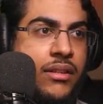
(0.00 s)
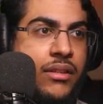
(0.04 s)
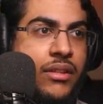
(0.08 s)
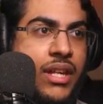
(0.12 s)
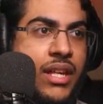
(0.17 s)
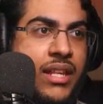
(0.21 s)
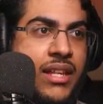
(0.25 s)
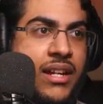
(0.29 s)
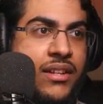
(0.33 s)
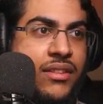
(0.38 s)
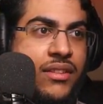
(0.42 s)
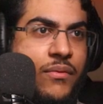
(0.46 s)

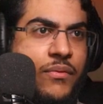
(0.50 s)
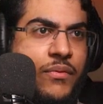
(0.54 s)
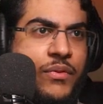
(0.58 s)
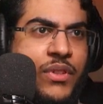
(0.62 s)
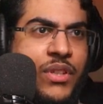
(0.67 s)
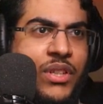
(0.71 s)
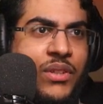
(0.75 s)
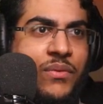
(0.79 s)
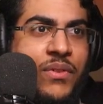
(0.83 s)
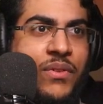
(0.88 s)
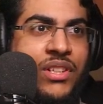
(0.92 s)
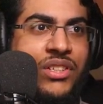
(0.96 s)
So yeah, that's the
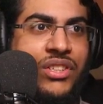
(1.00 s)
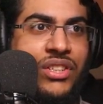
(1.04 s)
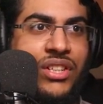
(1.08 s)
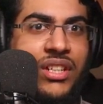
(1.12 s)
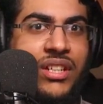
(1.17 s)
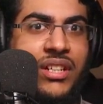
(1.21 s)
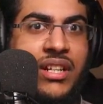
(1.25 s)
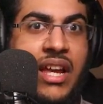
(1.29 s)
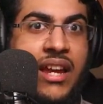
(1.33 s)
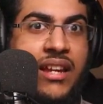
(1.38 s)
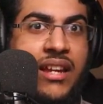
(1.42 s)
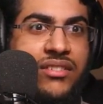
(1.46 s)
first feature
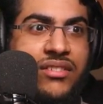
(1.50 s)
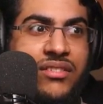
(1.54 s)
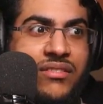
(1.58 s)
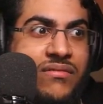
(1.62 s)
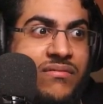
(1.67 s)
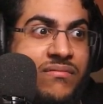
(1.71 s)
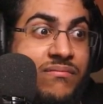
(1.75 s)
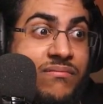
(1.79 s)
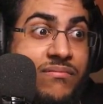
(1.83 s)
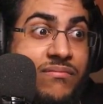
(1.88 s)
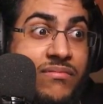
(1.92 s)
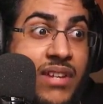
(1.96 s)
and I
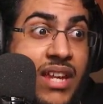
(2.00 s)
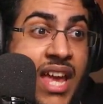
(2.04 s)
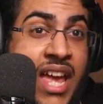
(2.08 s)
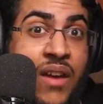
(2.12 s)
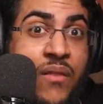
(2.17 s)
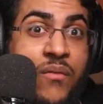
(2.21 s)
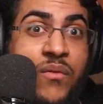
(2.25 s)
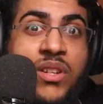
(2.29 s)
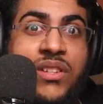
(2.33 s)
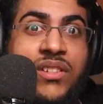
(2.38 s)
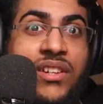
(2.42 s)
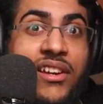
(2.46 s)
just
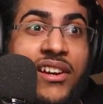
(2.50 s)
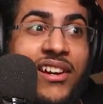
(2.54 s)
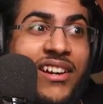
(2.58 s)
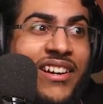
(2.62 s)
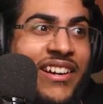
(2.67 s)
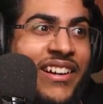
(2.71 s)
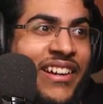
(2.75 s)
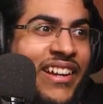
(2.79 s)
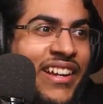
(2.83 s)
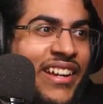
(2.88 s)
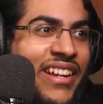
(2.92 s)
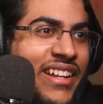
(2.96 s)
have it
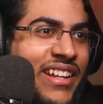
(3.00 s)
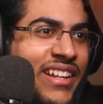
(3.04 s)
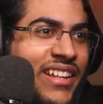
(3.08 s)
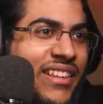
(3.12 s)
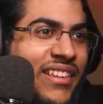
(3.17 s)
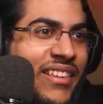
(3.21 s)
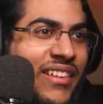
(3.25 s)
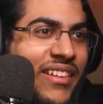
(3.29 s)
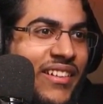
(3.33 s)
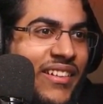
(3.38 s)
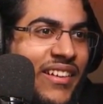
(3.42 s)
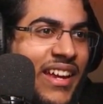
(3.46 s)
here.
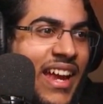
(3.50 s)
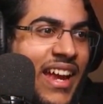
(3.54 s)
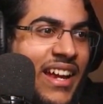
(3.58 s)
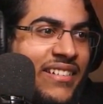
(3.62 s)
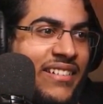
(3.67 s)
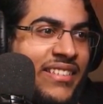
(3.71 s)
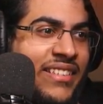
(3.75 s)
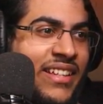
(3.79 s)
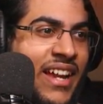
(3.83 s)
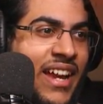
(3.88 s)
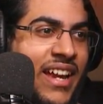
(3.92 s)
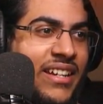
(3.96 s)
So yeah,
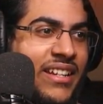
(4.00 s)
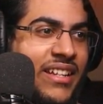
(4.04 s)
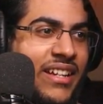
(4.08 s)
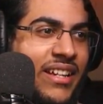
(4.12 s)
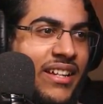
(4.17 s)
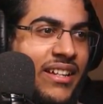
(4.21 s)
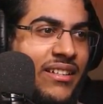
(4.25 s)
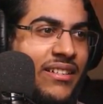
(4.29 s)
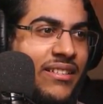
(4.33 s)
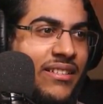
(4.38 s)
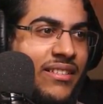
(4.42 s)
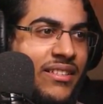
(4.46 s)
it's kind
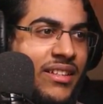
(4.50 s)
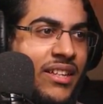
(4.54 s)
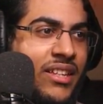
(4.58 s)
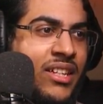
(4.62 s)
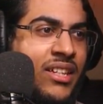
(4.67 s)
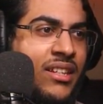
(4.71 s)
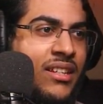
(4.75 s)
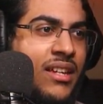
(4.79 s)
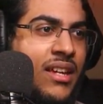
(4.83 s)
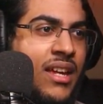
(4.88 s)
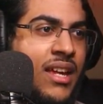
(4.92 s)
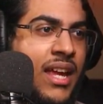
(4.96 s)
of
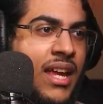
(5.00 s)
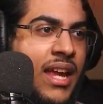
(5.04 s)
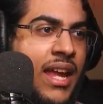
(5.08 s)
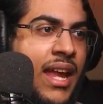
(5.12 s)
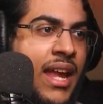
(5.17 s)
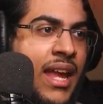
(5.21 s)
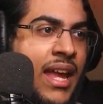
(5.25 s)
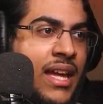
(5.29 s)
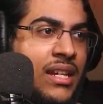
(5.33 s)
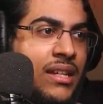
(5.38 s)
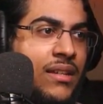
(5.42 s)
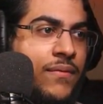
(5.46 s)
sudden.
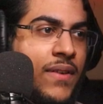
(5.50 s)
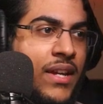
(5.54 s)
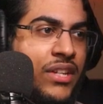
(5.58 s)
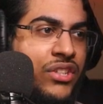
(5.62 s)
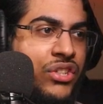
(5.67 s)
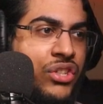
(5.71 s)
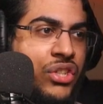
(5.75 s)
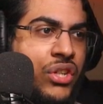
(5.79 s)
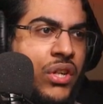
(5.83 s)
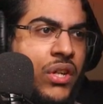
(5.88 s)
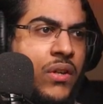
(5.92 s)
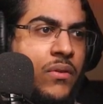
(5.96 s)
And if I
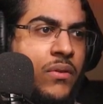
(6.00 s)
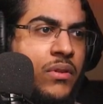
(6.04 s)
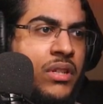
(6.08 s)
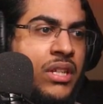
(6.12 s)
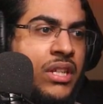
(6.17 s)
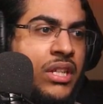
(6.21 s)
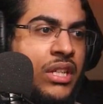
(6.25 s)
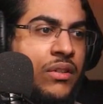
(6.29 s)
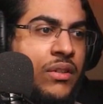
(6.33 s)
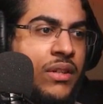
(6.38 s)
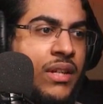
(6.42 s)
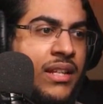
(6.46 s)

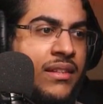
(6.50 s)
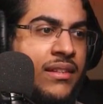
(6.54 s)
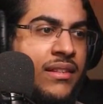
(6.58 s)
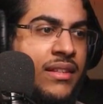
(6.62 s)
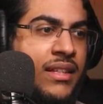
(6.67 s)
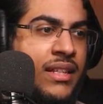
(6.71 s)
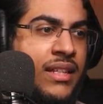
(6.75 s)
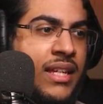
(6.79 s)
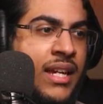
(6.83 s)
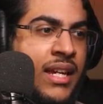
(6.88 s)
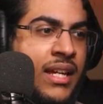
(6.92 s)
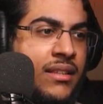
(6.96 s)
shoot, you can
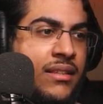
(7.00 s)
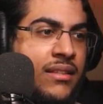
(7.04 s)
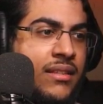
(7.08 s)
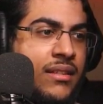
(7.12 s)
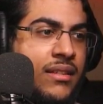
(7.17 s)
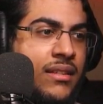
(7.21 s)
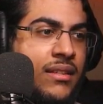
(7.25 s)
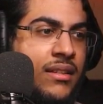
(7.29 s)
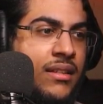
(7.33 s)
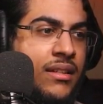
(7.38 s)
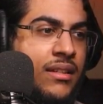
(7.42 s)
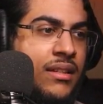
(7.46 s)
see
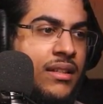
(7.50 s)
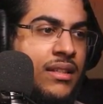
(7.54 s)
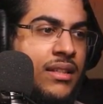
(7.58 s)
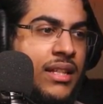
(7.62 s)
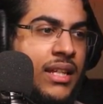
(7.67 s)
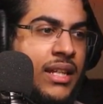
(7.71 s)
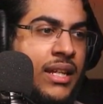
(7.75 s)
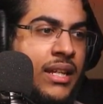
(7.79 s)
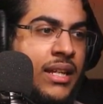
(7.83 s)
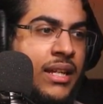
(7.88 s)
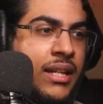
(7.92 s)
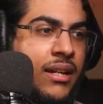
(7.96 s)
that
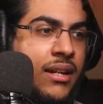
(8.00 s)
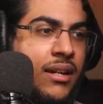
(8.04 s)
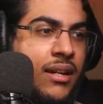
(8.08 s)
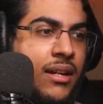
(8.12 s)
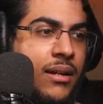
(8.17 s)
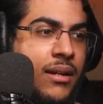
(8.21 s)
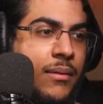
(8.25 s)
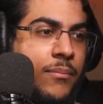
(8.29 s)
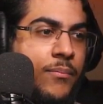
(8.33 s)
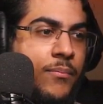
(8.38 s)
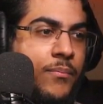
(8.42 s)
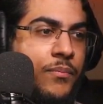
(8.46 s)

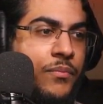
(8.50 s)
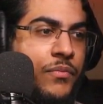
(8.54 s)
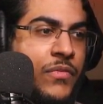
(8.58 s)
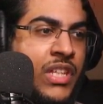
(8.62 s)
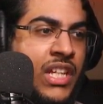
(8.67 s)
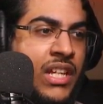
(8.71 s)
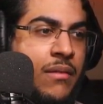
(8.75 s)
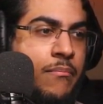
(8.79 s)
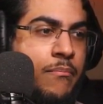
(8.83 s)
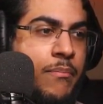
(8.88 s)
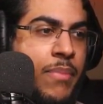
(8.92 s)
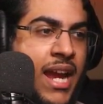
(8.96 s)
the
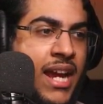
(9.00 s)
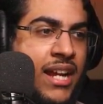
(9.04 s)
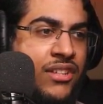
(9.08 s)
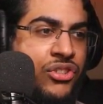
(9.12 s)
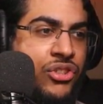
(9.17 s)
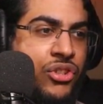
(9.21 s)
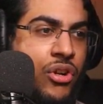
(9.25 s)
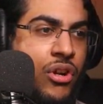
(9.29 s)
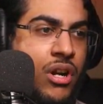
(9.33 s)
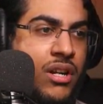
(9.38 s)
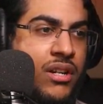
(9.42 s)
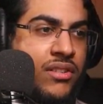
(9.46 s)

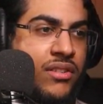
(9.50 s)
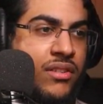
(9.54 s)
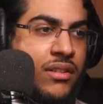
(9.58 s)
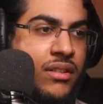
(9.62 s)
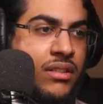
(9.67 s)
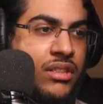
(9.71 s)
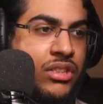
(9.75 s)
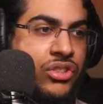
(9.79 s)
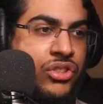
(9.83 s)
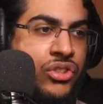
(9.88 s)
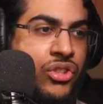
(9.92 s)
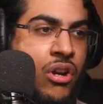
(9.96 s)
impact shots,
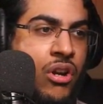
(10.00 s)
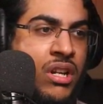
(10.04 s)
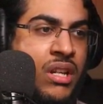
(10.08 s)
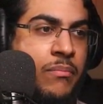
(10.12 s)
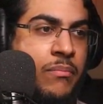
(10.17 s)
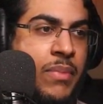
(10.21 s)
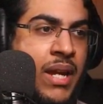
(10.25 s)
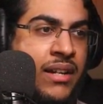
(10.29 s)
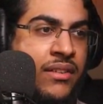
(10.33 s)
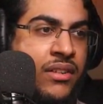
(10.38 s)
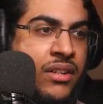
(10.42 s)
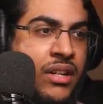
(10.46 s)
the shot
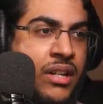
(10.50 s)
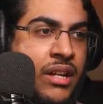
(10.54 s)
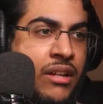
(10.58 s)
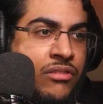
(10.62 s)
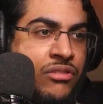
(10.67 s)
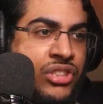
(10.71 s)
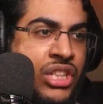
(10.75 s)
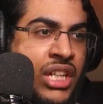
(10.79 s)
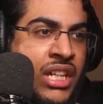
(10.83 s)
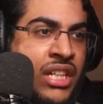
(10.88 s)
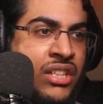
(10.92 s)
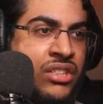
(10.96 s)
impacts are
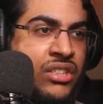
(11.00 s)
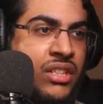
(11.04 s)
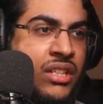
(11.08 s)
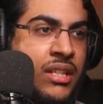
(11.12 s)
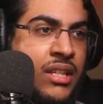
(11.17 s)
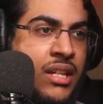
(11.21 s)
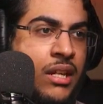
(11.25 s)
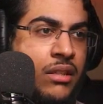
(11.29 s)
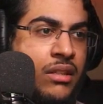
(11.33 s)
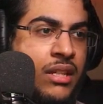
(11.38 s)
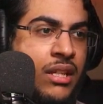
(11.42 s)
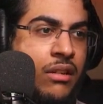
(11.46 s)
now changed
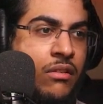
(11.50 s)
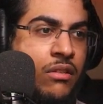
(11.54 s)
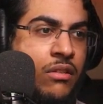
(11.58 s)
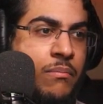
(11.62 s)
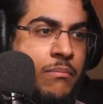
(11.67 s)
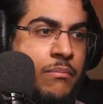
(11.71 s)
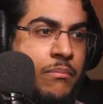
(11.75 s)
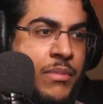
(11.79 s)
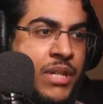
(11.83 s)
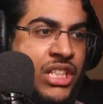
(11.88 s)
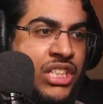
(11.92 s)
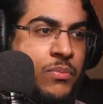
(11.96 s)
and they look
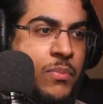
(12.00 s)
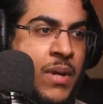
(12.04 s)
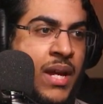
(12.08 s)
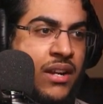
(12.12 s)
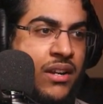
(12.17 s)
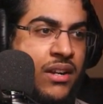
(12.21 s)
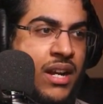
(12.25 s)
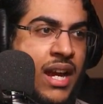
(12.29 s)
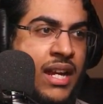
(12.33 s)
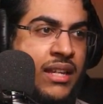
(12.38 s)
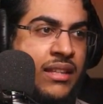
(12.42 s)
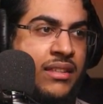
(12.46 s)
much
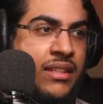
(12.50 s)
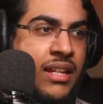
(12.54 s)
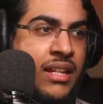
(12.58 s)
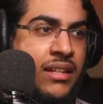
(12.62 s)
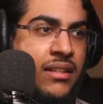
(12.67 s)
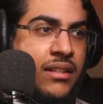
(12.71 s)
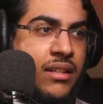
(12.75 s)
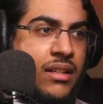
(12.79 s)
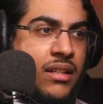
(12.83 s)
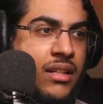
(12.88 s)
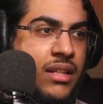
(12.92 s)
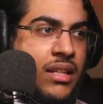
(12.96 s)
better, I
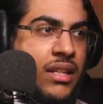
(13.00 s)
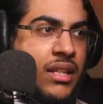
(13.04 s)
think.